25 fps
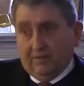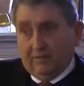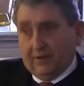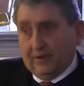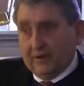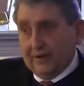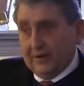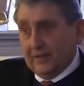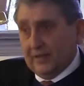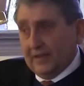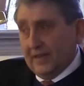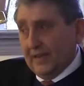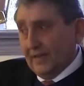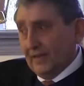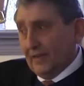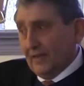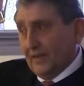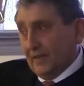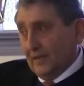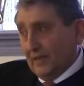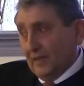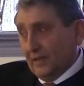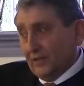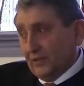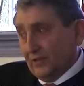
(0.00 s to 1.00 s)
very
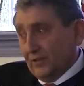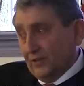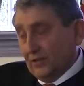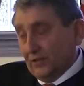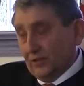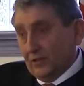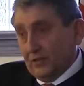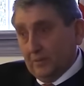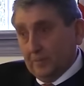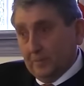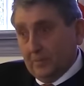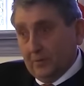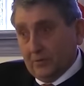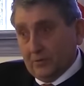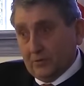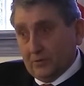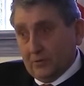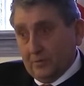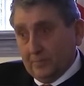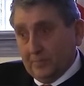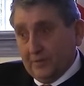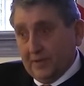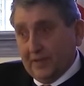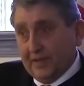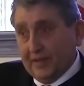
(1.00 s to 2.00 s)
light, and thus they're
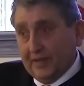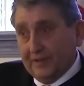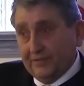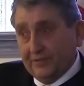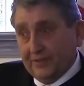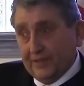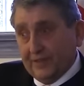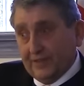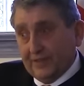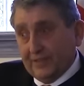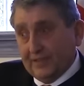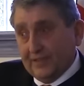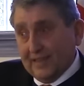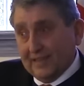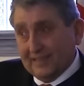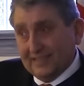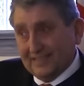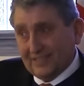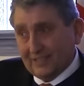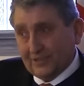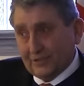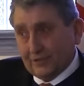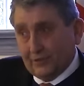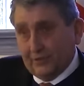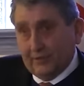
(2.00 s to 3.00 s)
supposed to be heavy and
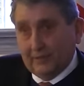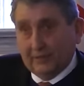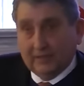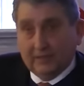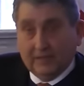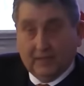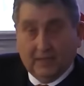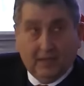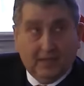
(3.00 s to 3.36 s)
dense.